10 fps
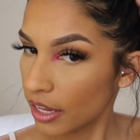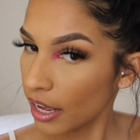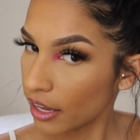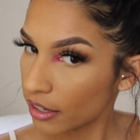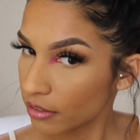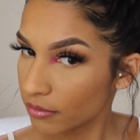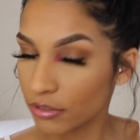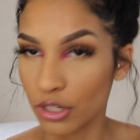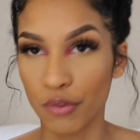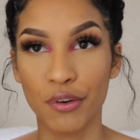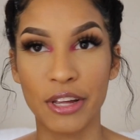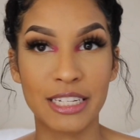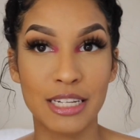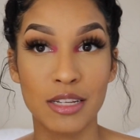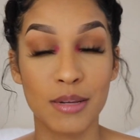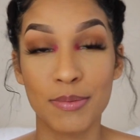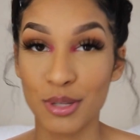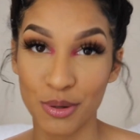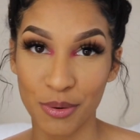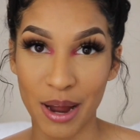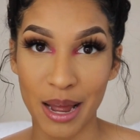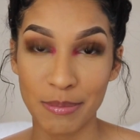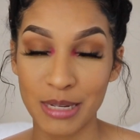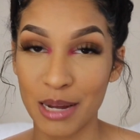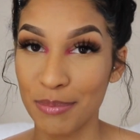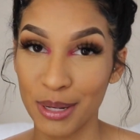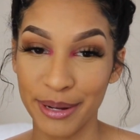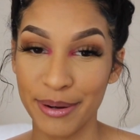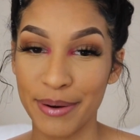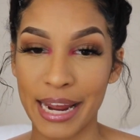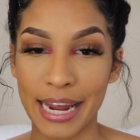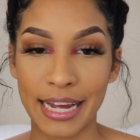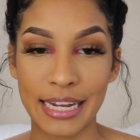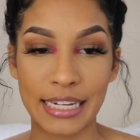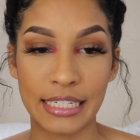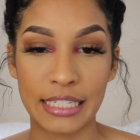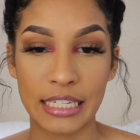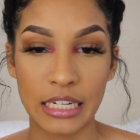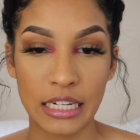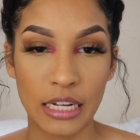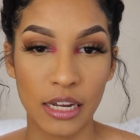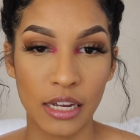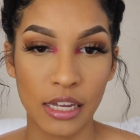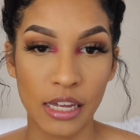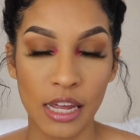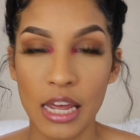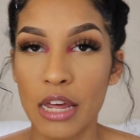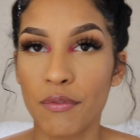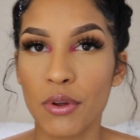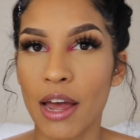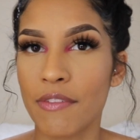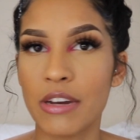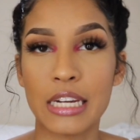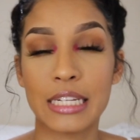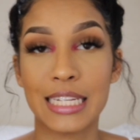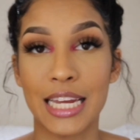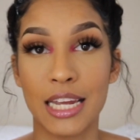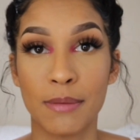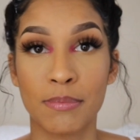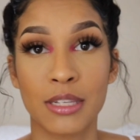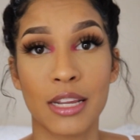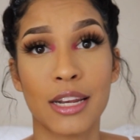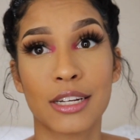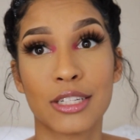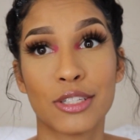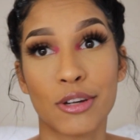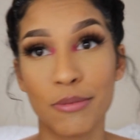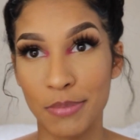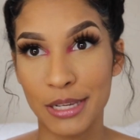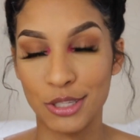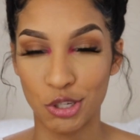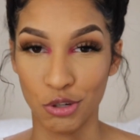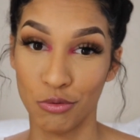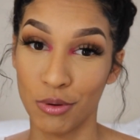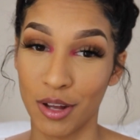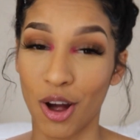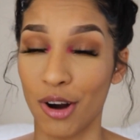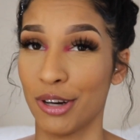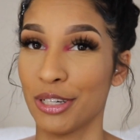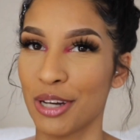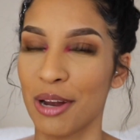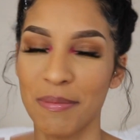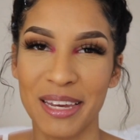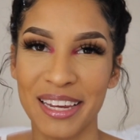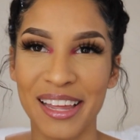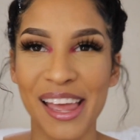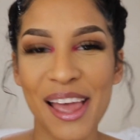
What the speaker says: yeah, don't forget to subscribe down below, and if you have any tips, don't be too harsh on me,